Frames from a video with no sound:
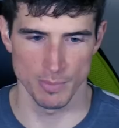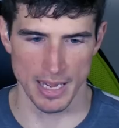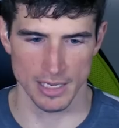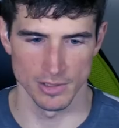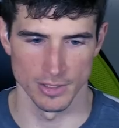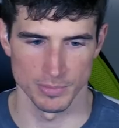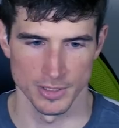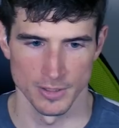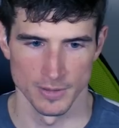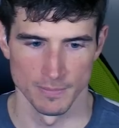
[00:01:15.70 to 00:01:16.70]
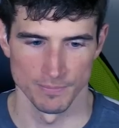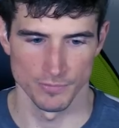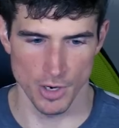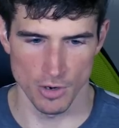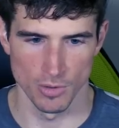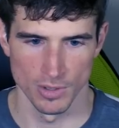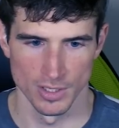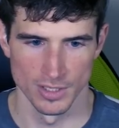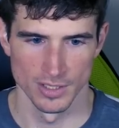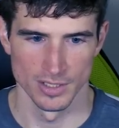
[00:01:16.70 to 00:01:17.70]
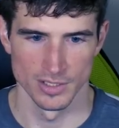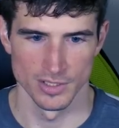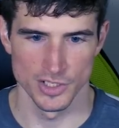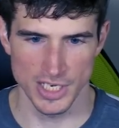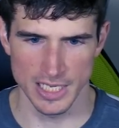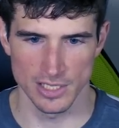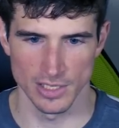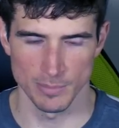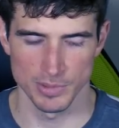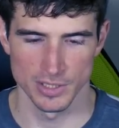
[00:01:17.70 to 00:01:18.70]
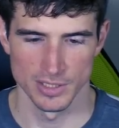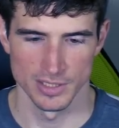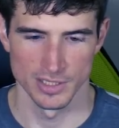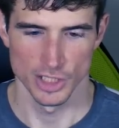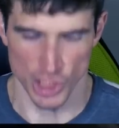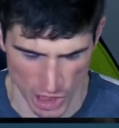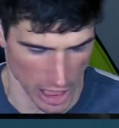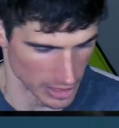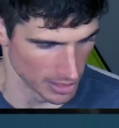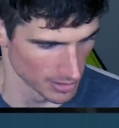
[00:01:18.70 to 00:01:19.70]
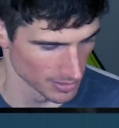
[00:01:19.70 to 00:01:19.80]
You back clipped. No, Z-clipped? Shit!